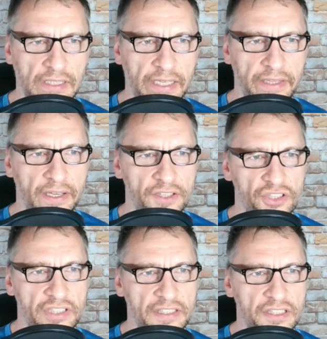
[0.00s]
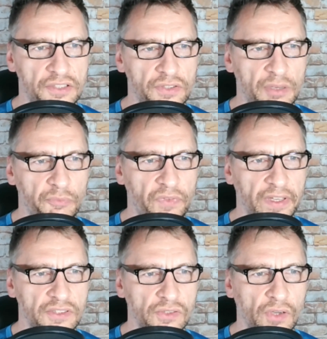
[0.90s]
And then it just asks you
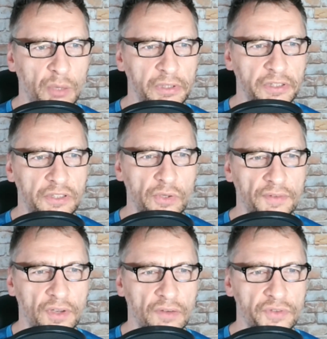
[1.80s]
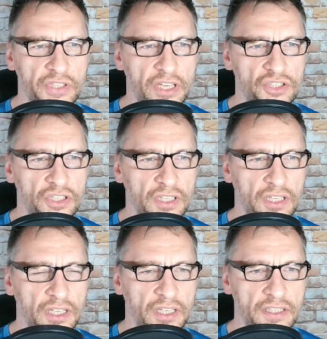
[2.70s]
something. So ability to have a conversation
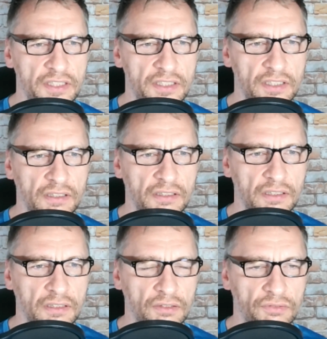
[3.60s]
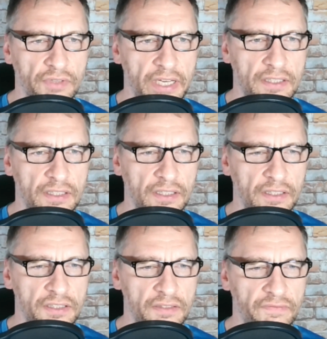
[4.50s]
is great in
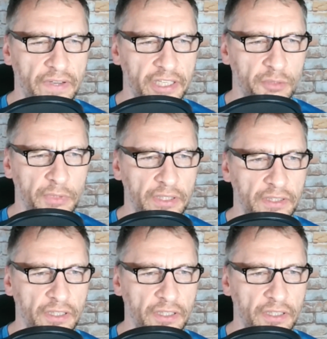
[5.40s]
this environment.